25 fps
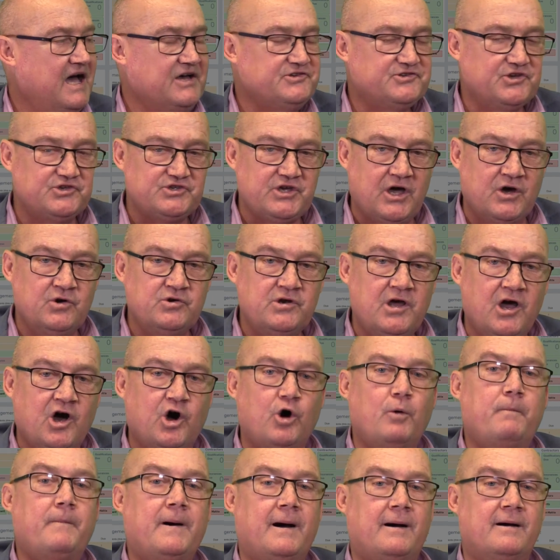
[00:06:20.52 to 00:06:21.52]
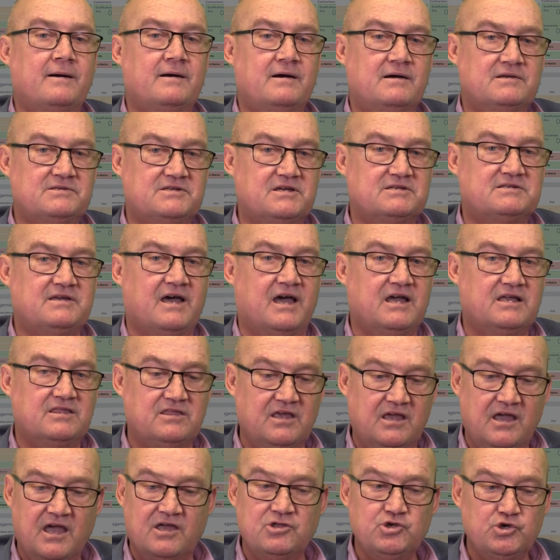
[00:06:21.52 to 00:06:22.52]
has its own helper to take
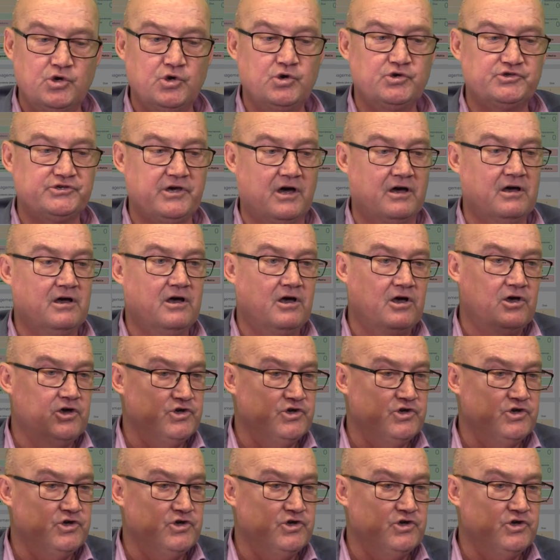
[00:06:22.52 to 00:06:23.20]
the end user